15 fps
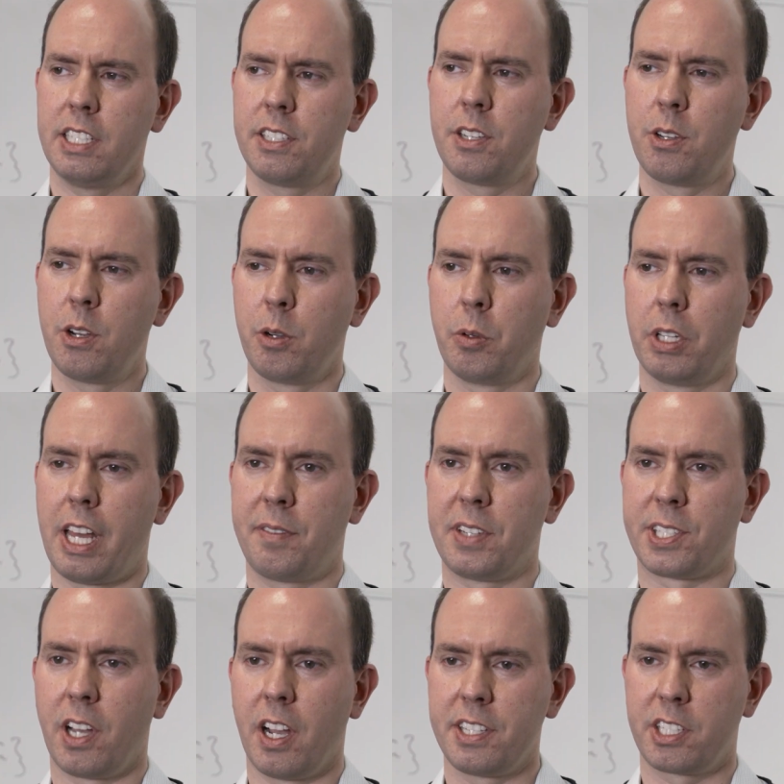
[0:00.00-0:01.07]
the Institute will have
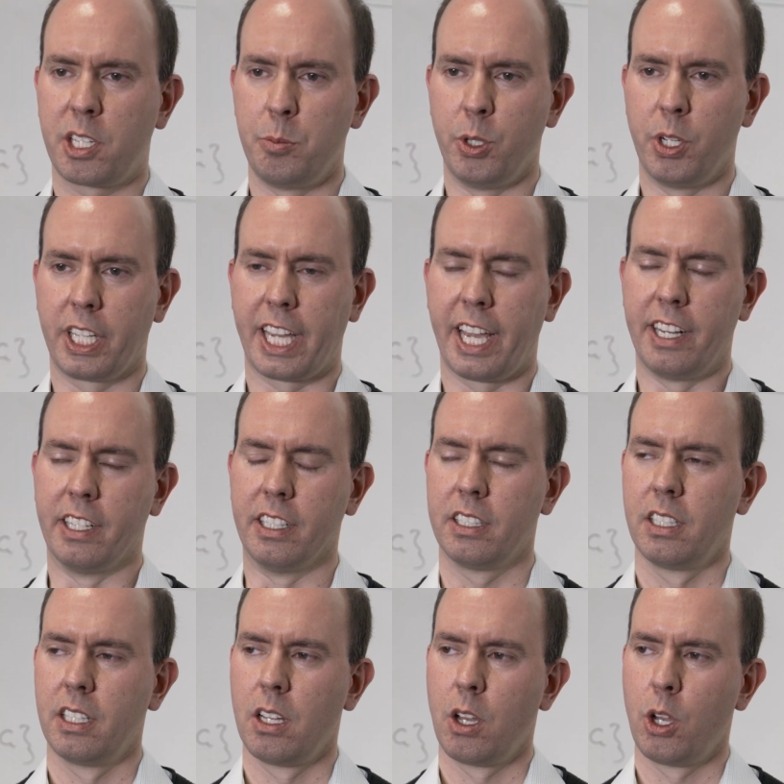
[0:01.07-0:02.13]
a science communicator
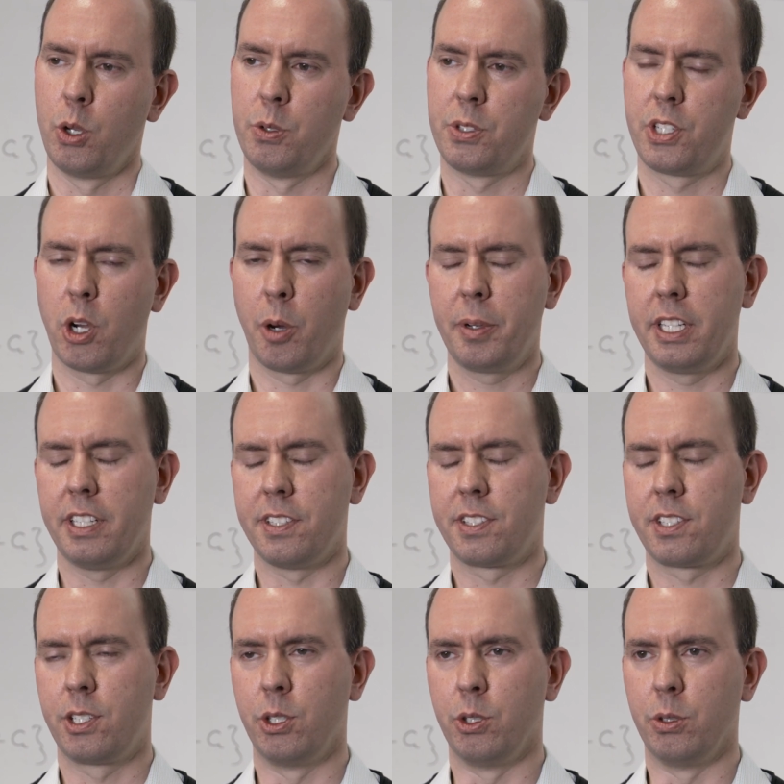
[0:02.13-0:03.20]
whose job it
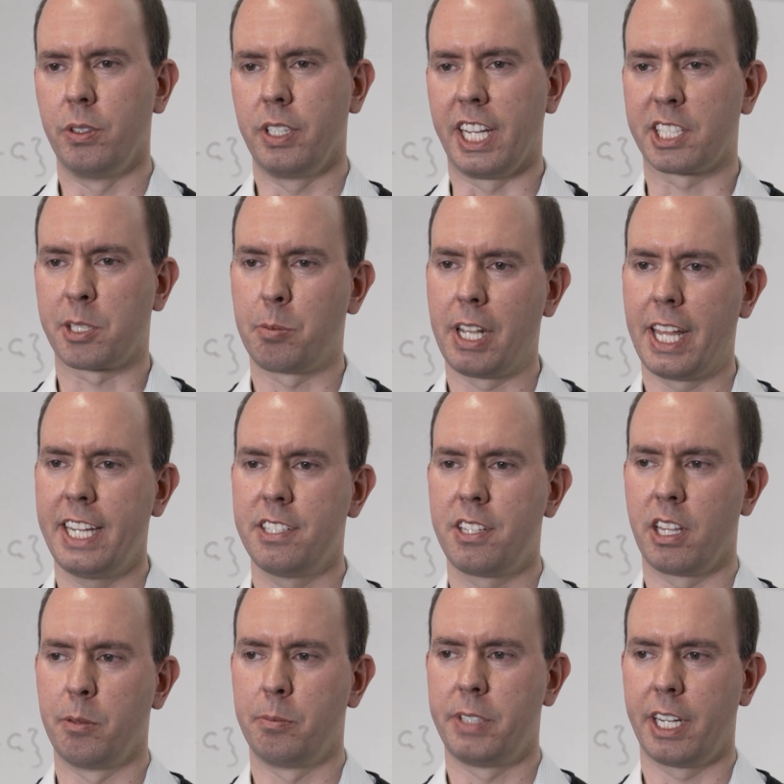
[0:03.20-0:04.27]
is to explain
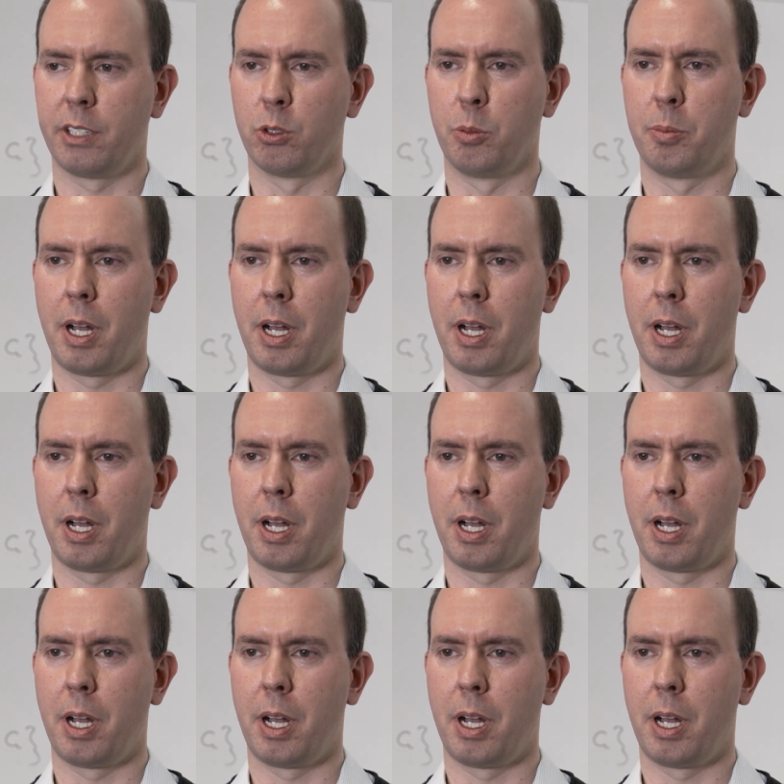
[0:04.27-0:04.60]
to the general